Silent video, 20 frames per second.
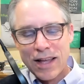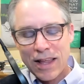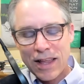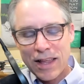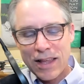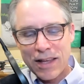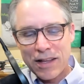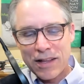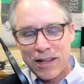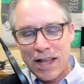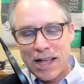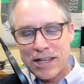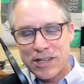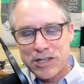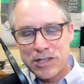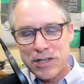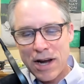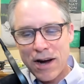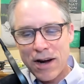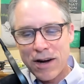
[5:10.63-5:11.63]
I think Clayt
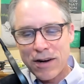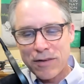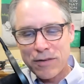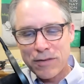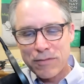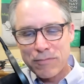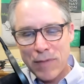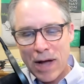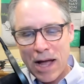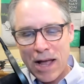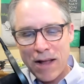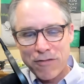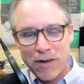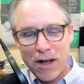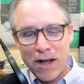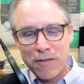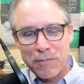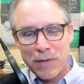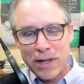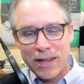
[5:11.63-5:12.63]
shared my
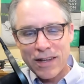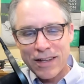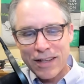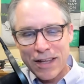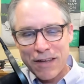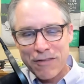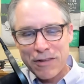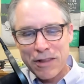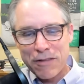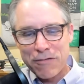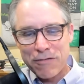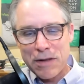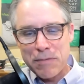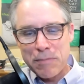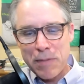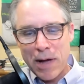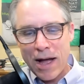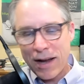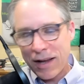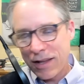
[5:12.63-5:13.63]
involvement in giving the
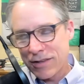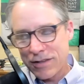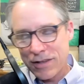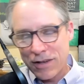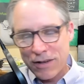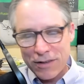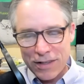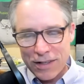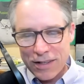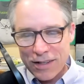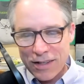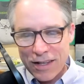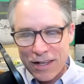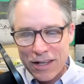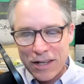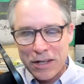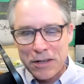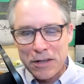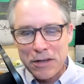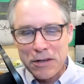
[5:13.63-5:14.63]
feedback, and so
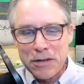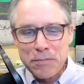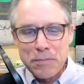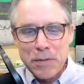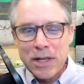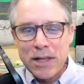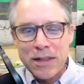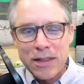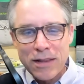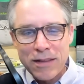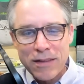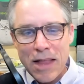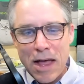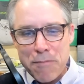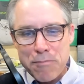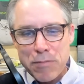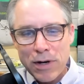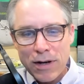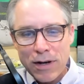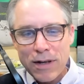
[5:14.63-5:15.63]
he included me in
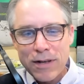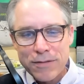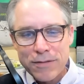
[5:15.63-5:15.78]
that book.